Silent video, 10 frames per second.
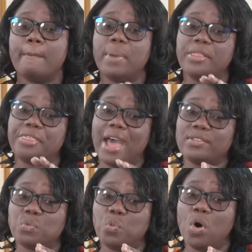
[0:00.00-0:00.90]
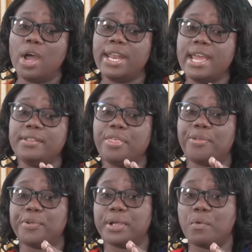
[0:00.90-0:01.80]
But that 1
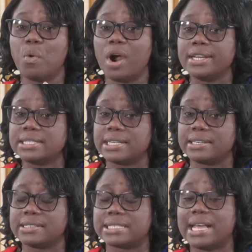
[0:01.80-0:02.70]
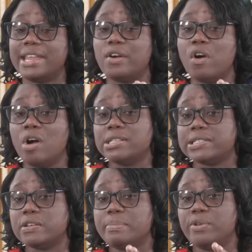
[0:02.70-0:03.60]
3/4 can
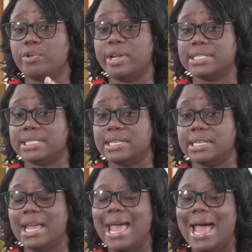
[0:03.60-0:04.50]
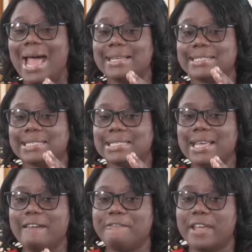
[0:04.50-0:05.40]
also be written as
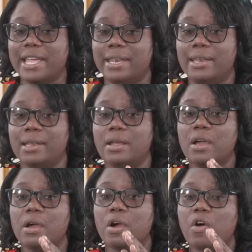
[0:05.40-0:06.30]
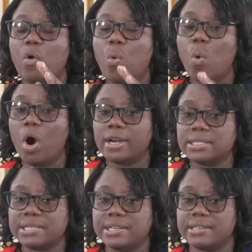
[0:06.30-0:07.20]

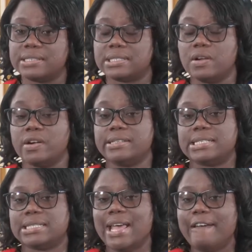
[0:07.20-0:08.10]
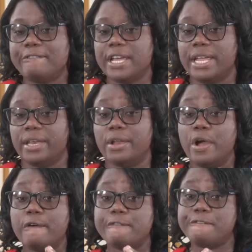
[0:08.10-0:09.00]
7/4 or
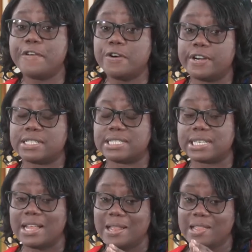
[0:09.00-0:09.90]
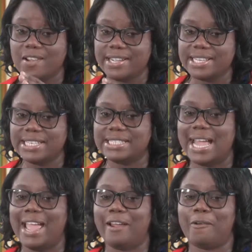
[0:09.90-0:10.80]
7/4. Look at the
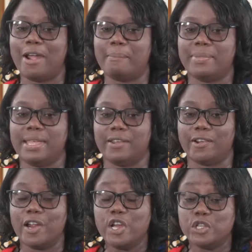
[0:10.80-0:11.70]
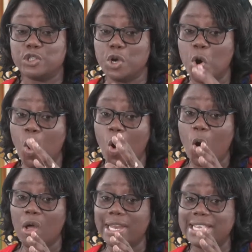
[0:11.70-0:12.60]
diagram there. The
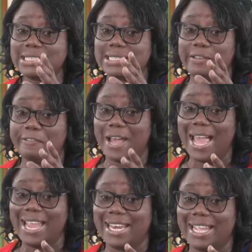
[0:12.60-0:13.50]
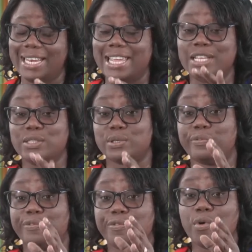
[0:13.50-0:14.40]
whole is divided into
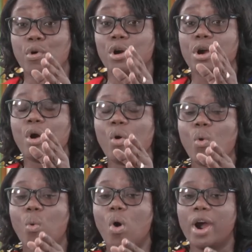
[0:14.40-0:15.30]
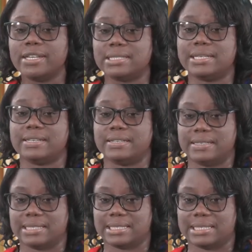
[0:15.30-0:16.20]
4
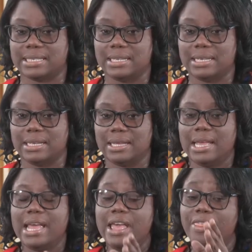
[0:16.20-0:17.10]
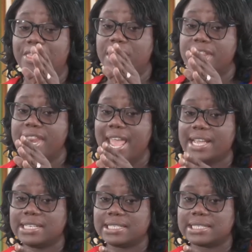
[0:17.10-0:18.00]
quarters. The
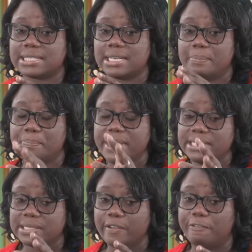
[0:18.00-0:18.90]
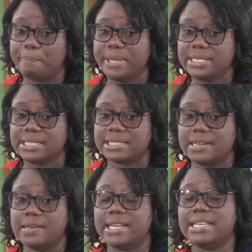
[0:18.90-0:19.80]
next piece of
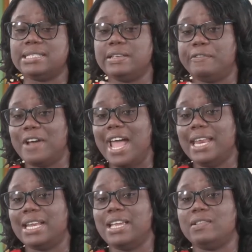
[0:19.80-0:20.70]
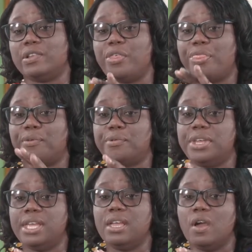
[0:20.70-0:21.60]
pizza is divided into
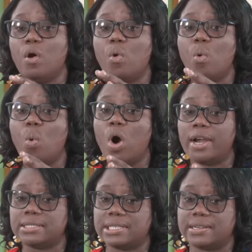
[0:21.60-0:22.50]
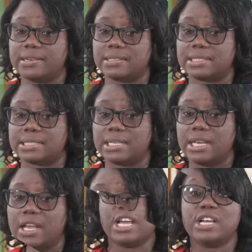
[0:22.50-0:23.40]
3 quarters.
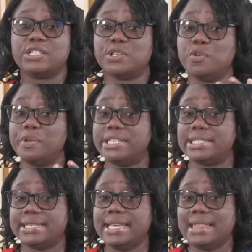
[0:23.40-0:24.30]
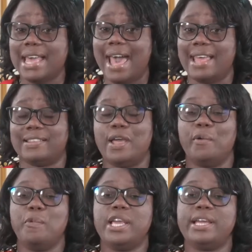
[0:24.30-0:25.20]
So we see that
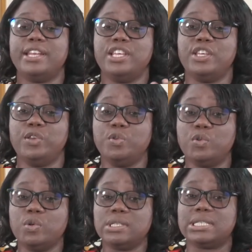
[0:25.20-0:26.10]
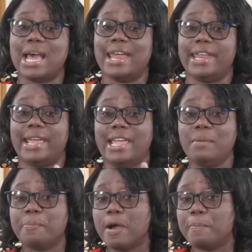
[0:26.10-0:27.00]
we can use an
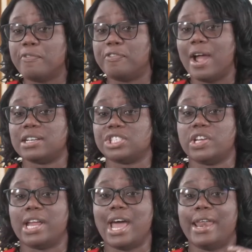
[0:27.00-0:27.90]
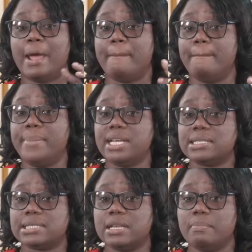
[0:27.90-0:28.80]
improper fraction and a
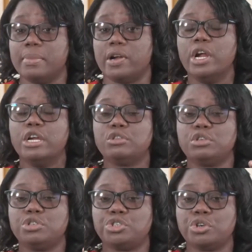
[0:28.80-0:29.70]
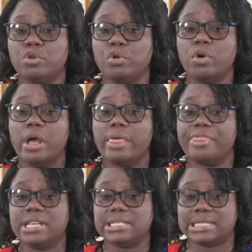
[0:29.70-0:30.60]
mixed number to show
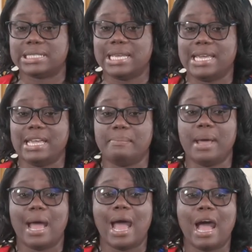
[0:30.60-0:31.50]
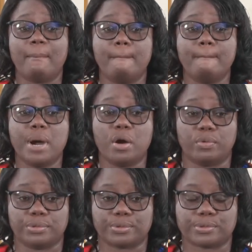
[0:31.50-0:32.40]
the same amount.